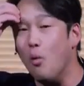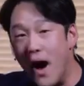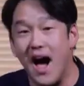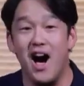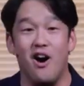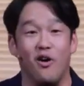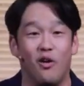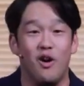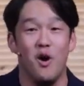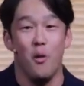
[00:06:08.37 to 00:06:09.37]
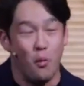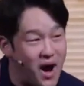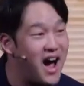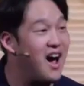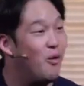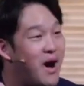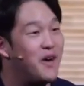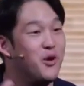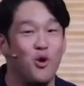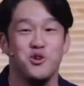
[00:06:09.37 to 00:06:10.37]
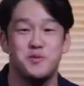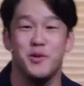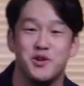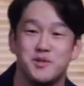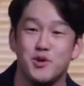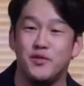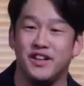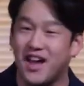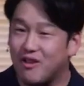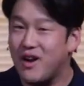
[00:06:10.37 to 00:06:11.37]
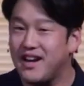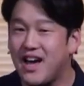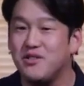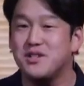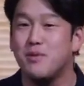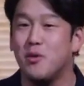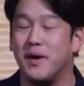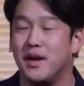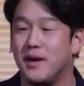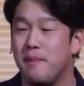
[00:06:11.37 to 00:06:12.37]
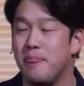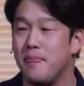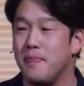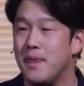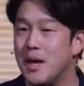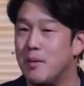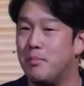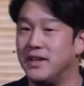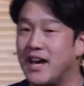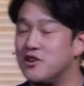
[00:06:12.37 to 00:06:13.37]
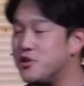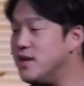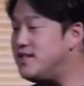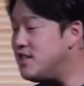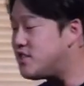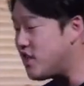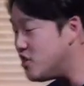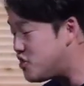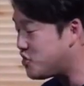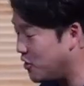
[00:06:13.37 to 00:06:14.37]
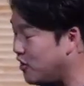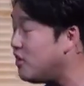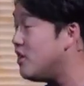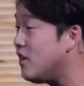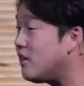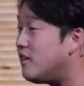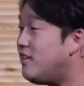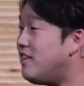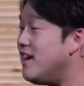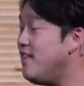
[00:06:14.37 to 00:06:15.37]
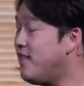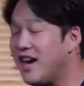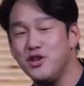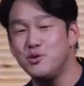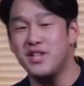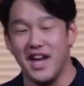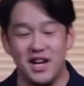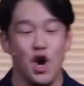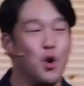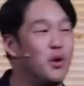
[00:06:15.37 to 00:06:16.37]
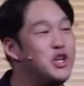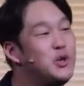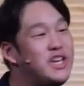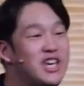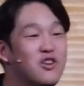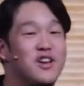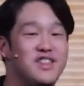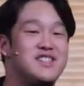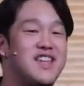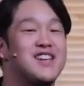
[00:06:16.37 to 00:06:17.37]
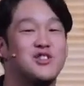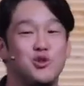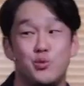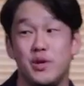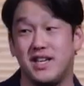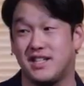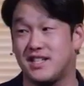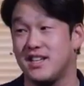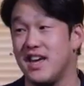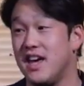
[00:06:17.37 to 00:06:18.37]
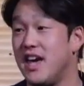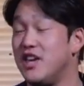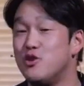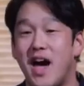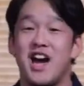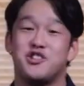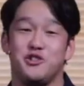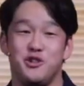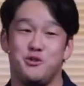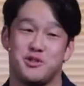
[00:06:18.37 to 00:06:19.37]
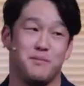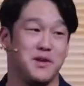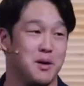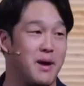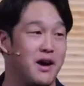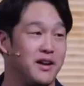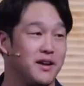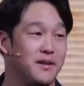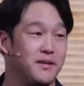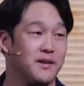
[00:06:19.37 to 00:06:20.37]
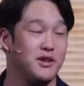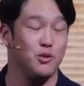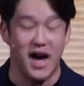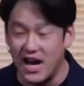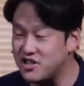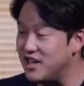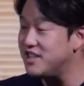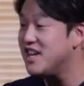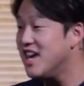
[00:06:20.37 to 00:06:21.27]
wow, wow, wow, the Holy Spirit is moving. Not right now in this moment, but later. So it's essential that you take what you hear in these next two weeks and you actually do something about it. You actually, it's,